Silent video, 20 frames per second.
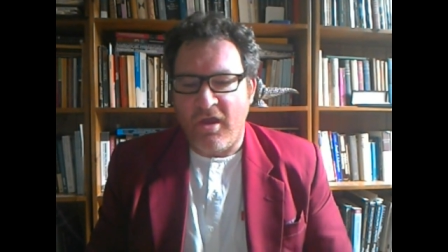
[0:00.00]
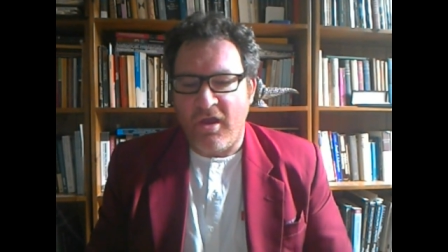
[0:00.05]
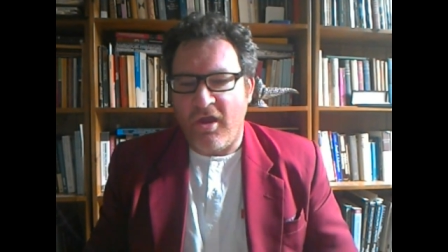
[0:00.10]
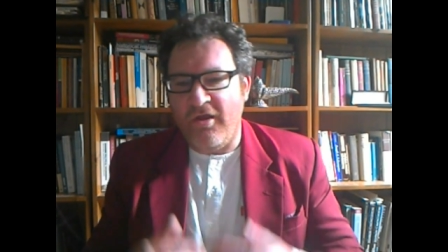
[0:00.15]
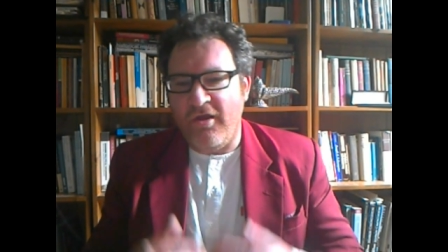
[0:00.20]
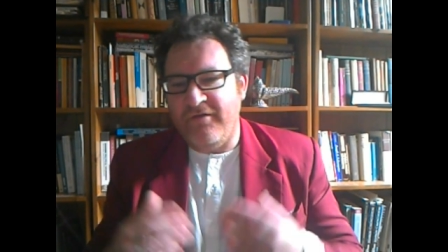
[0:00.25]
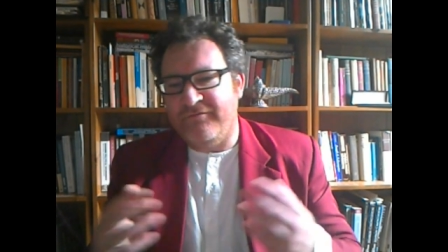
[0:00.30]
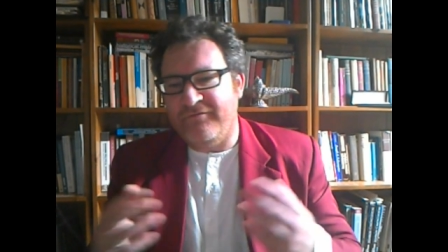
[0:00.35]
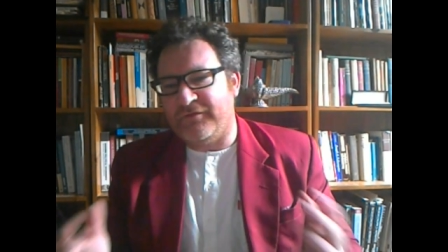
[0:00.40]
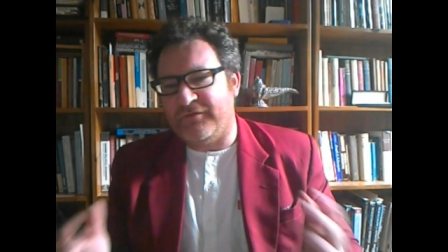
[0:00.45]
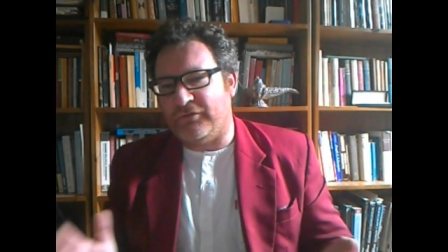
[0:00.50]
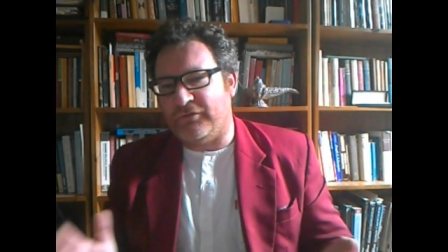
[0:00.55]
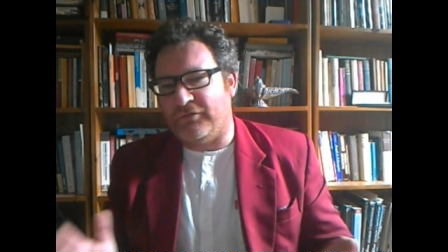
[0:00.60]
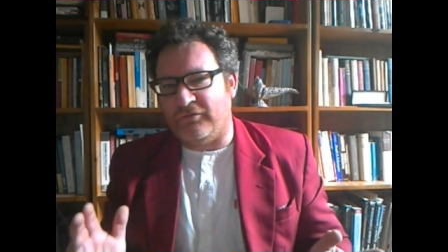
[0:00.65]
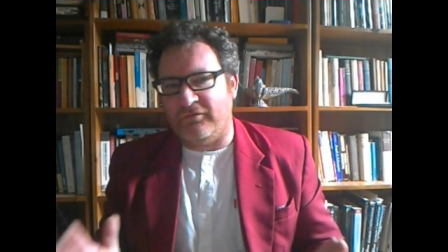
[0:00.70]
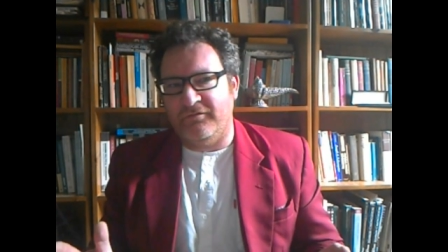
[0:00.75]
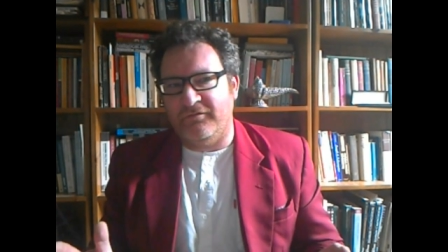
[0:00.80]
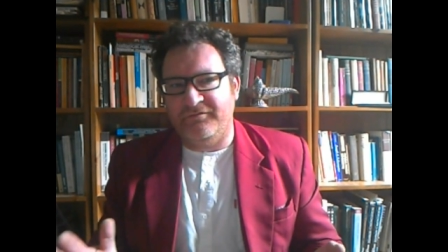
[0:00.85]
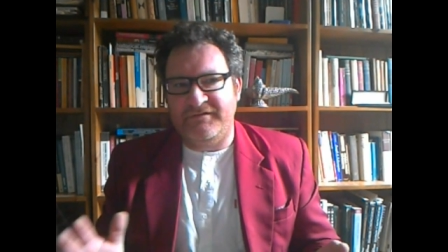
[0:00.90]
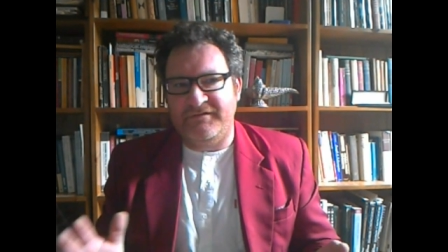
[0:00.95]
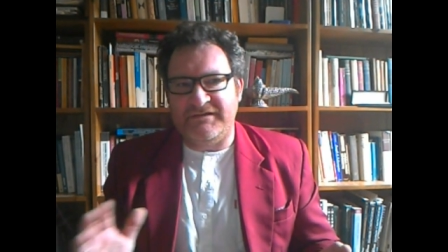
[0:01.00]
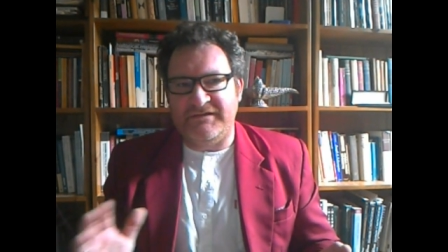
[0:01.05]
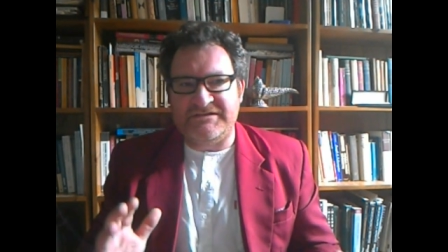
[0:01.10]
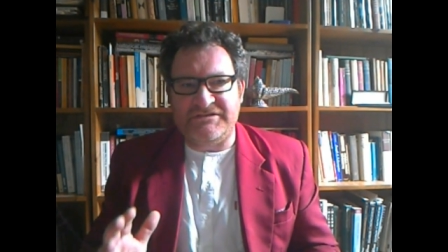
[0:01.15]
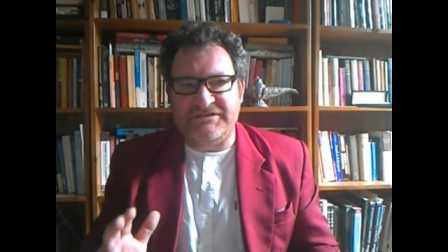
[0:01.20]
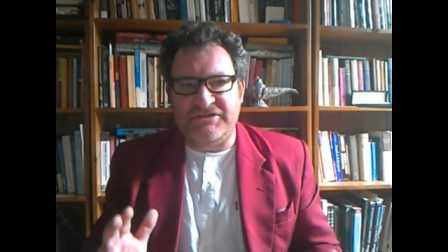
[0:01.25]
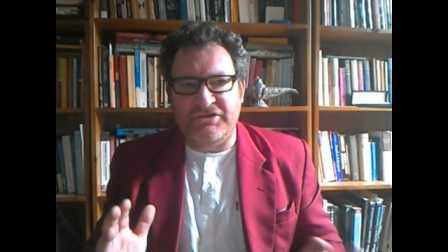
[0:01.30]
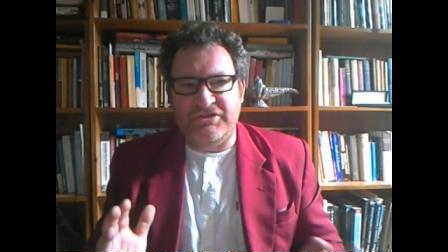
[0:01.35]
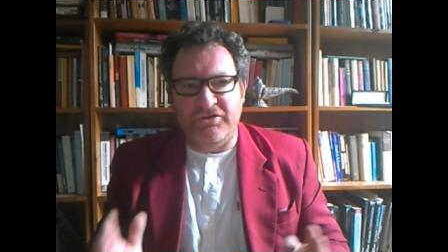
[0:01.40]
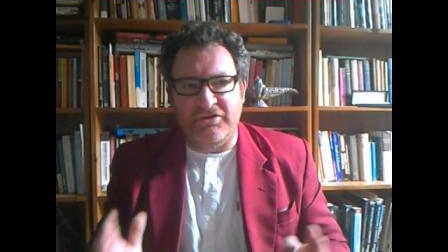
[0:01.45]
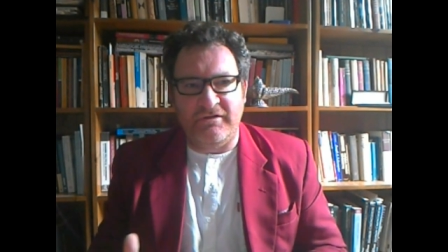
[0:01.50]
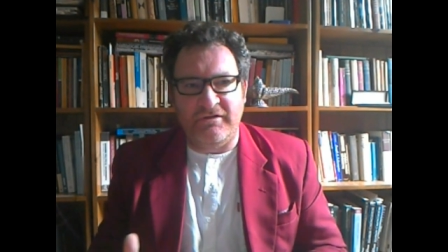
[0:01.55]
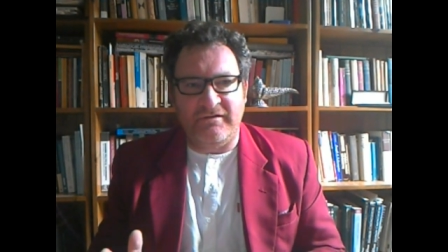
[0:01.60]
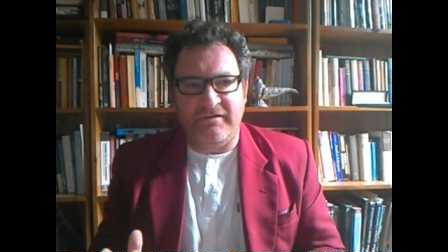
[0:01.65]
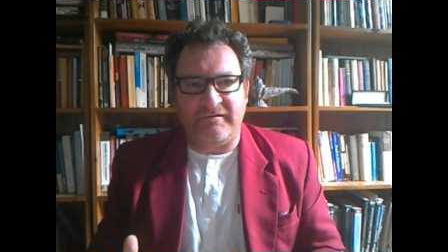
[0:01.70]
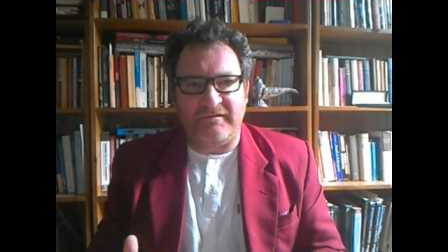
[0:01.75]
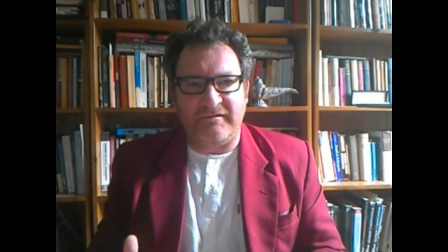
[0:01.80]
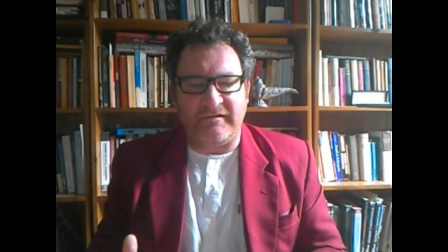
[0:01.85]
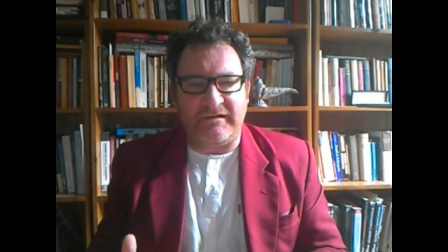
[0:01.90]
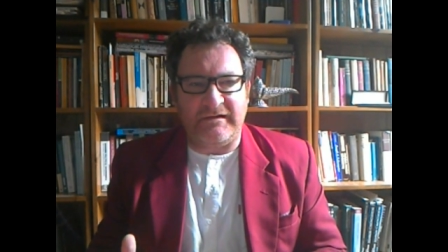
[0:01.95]
Overall, this
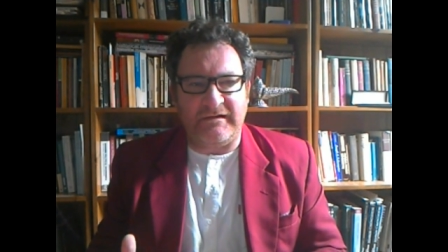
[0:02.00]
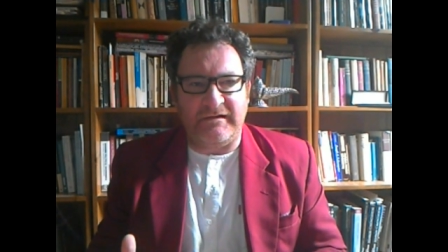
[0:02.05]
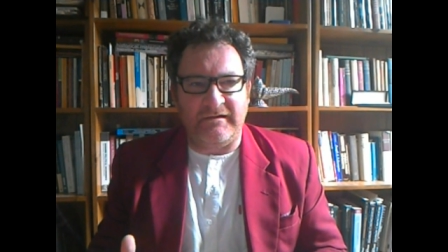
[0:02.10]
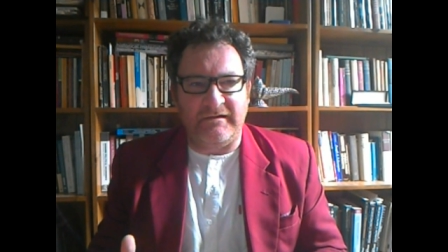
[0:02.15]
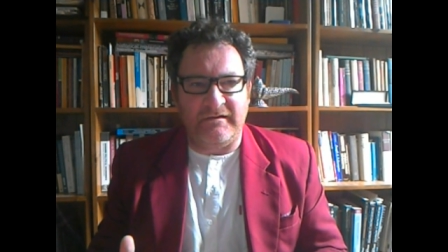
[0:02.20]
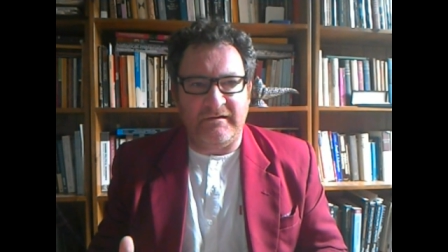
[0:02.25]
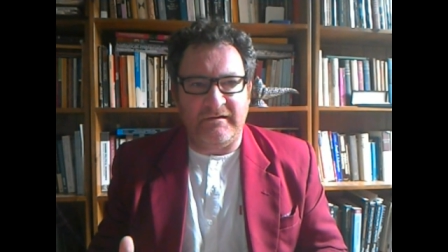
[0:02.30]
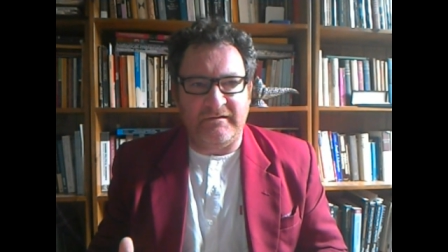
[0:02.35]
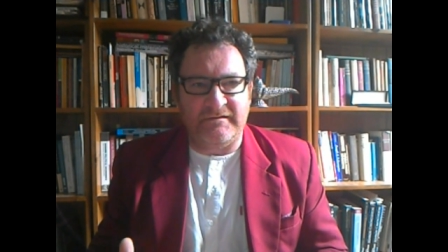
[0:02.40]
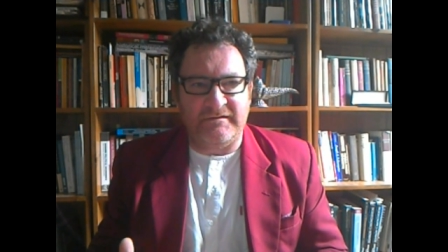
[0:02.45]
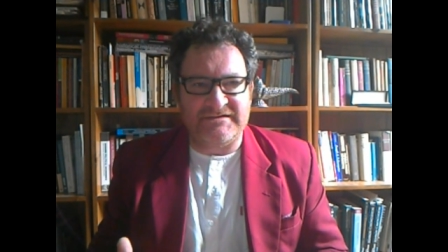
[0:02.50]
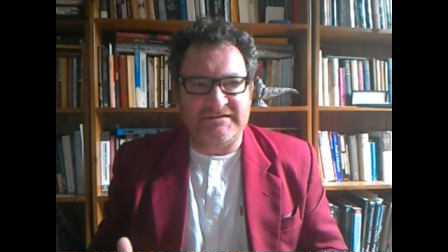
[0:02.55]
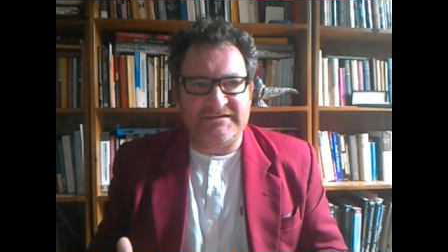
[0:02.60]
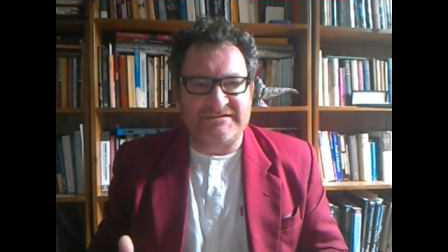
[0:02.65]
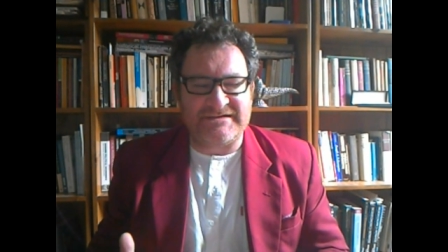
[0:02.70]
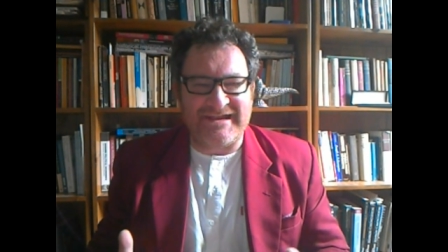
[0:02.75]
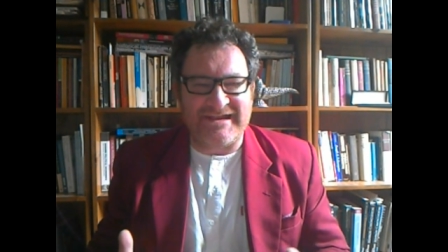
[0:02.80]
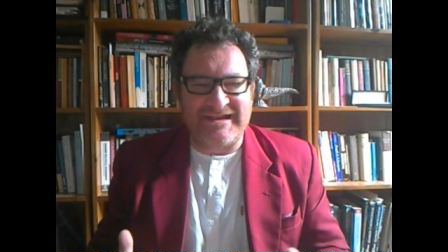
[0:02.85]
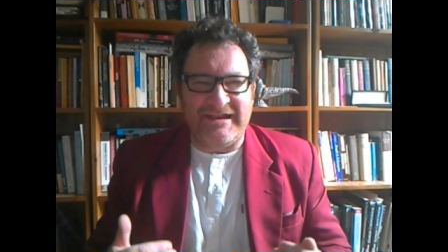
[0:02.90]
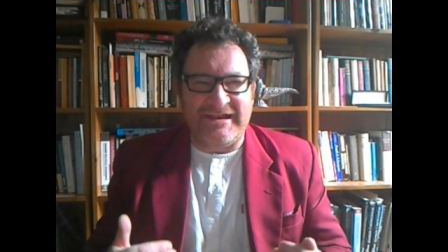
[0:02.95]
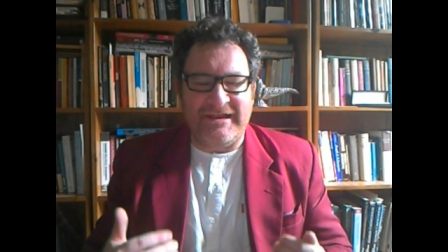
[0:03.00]
unit is